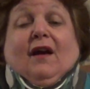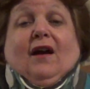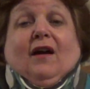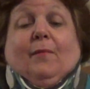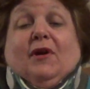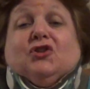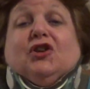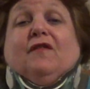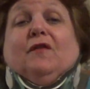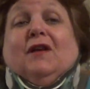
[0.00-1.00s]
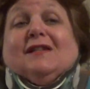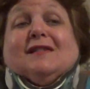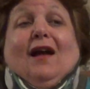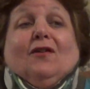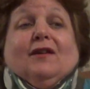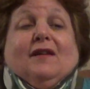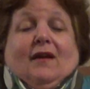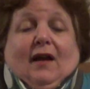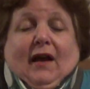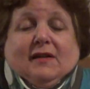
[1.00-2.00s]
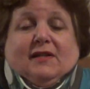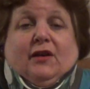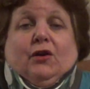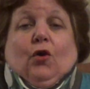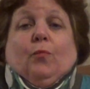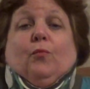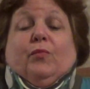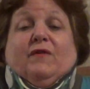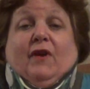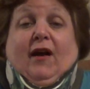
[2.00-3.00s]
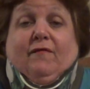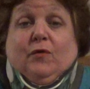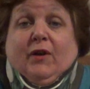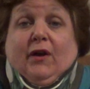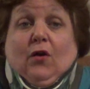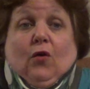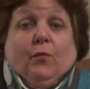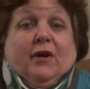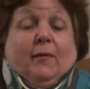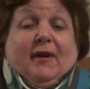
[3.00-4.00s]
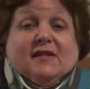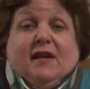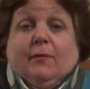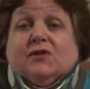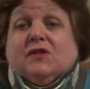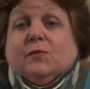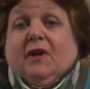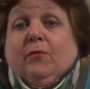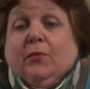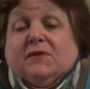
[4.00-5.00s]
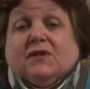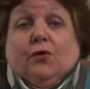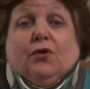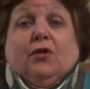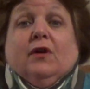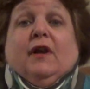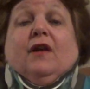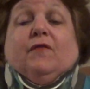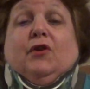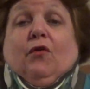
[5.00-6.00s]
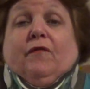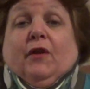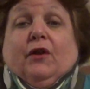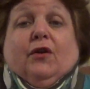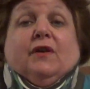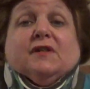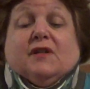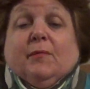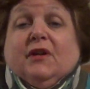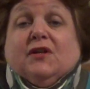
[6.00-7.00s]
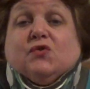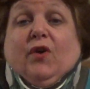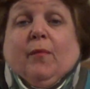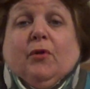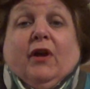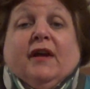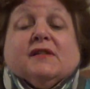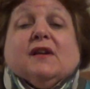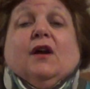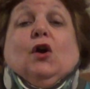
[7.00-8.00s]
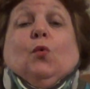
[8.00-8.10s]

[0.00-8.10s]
a Chick-fil-A salad. I said, nope, we've got food at home. We can make sandwiches. We can have a bowl of cereal. If we don't feel like cooking, somebody can scramble eggs.